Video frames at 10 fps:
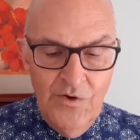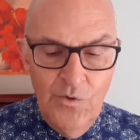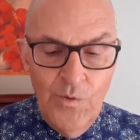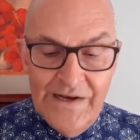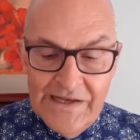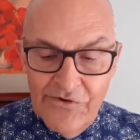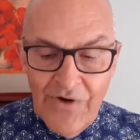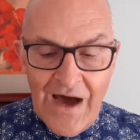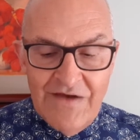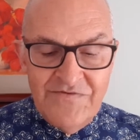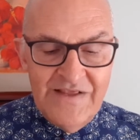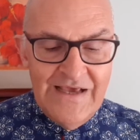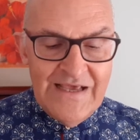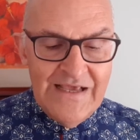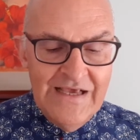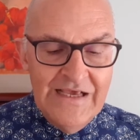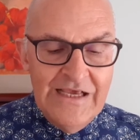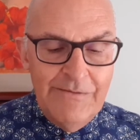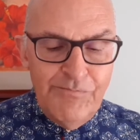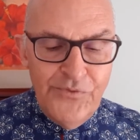When he arrived there,
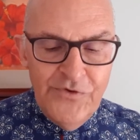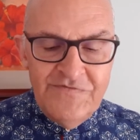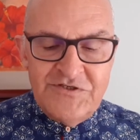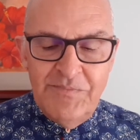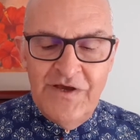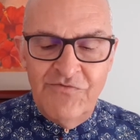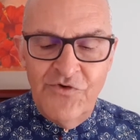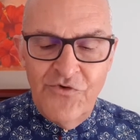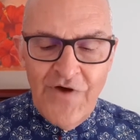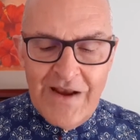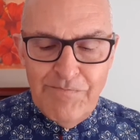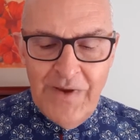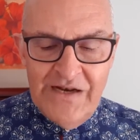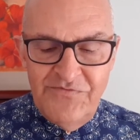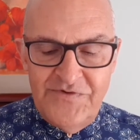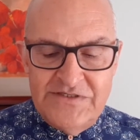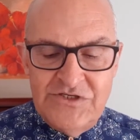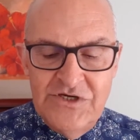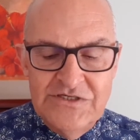he proved to be of great benefit